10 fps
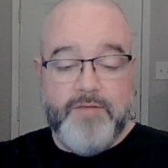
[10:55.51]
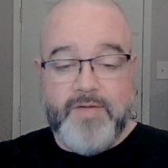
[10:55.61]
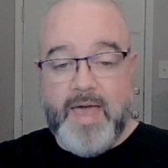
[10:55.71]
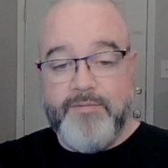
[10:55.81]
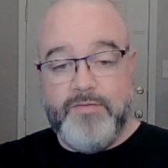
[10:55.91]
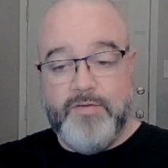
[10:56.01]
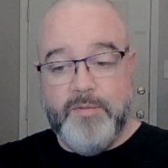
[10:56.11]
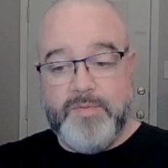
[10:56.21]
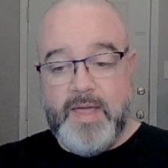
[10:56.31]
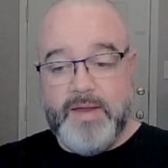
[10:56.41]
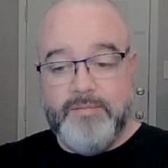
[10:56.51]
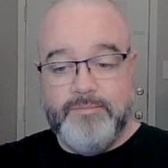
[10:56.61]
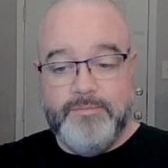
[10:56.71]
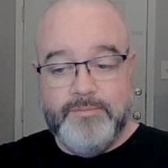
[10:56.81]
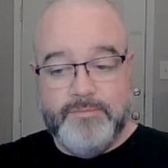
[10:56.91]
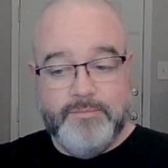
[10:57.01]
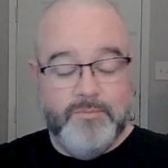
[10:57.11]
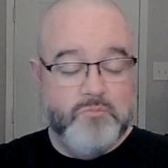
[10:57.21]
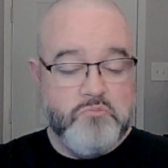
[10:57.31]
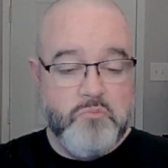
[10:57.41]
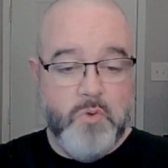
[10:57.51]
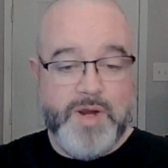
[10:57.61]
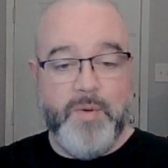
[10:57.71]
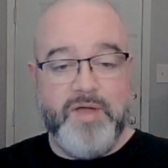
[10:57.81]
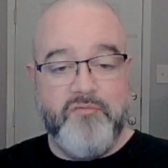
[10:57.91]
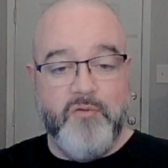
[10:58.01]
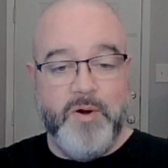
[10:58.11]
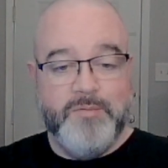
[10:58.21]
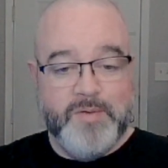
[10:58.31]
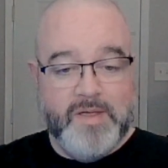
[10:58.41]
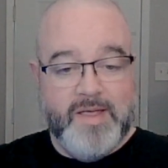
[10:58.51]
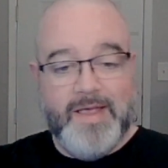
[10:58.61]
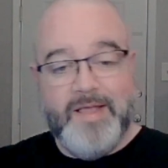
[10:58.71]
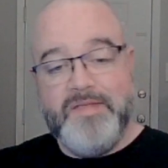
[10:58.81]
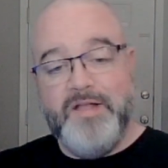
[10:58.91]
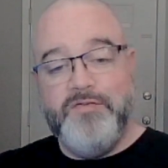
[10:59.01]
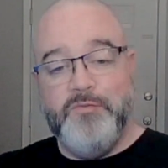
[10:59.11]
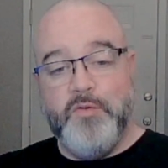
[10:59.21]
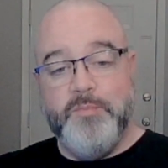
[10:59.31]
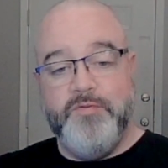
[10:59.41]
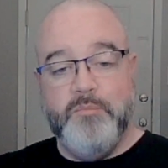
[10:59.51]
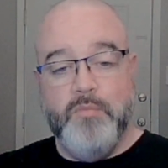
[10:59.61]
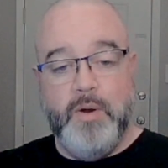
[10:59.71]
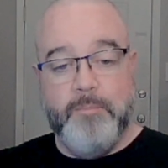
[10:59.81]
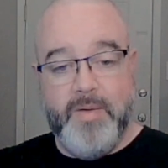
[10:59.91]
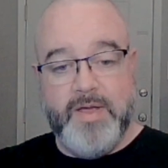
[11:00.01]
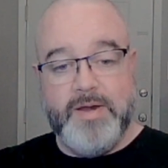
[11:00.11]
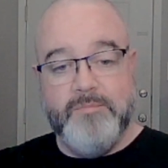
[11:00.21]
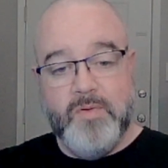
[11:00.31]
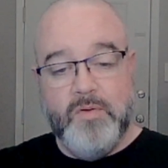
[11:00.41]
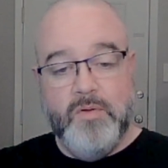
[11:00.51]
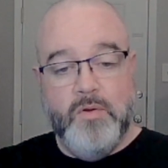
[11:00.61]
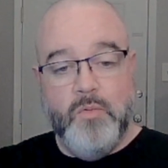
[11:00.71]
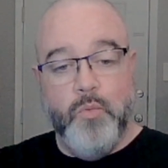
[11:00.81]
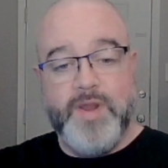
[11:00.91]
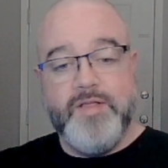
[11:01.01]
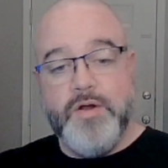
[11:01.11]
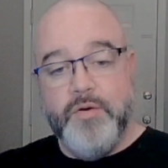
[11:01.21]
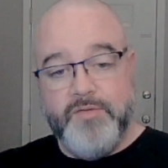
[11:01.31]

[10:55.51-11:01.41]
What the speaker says: And if you haven't subbed yet, what are you waiting for? Hit that subscription button, ring the